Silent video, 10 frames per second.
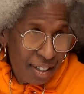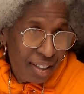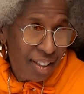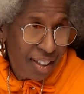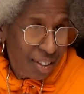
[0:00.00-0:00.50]

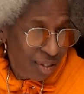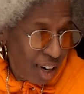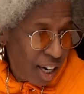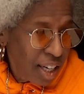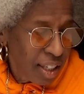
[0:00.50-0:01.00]
Wow.
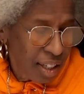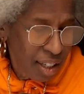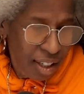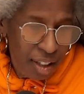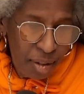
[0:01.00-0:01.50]
Right?
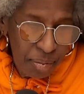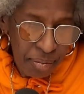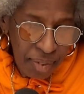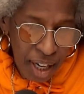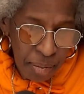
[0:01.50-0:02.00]
Um,
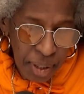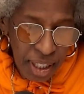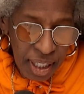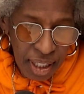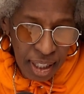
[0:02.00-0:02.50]
how many
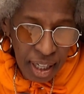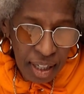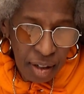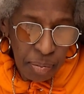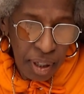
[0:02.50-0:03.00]
years
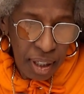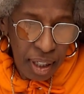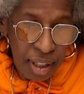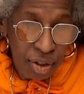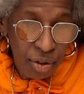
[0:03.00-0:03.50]
later? But
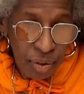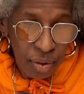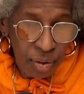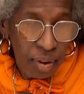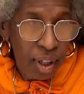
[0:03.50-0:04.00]
it's true.